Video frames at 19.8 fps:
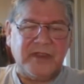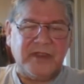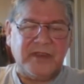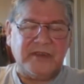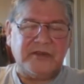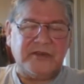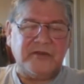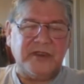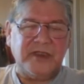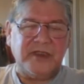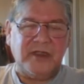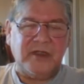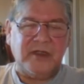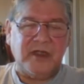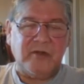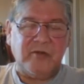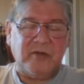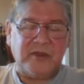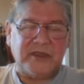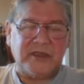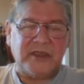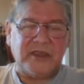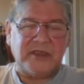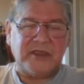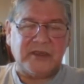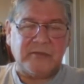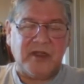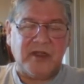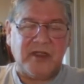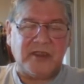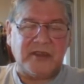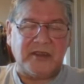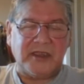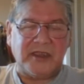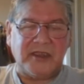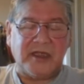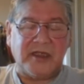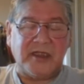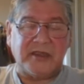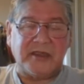So it, it wasn't a
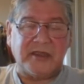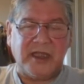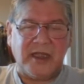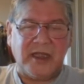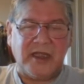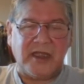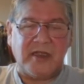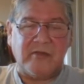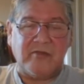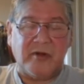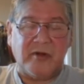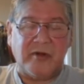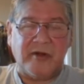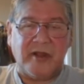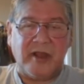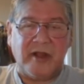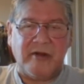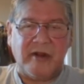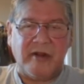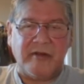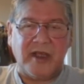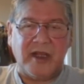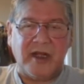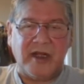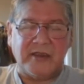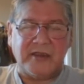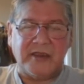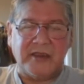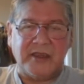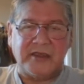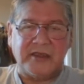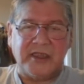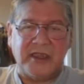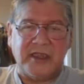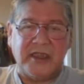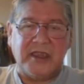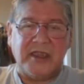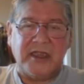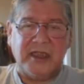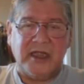simplistic understanding about our, our realities.
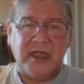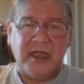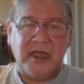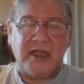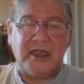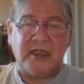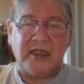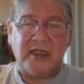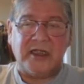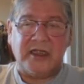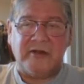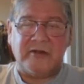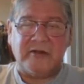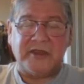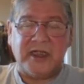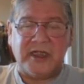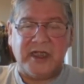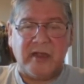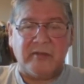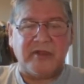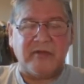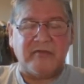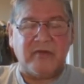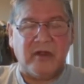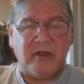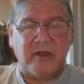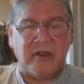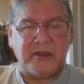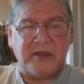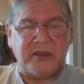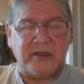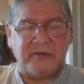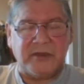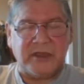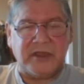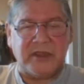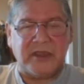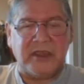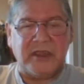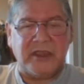It had a, there was a depth of knowledge to
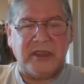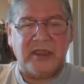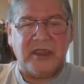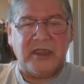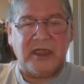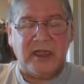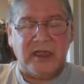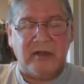it, and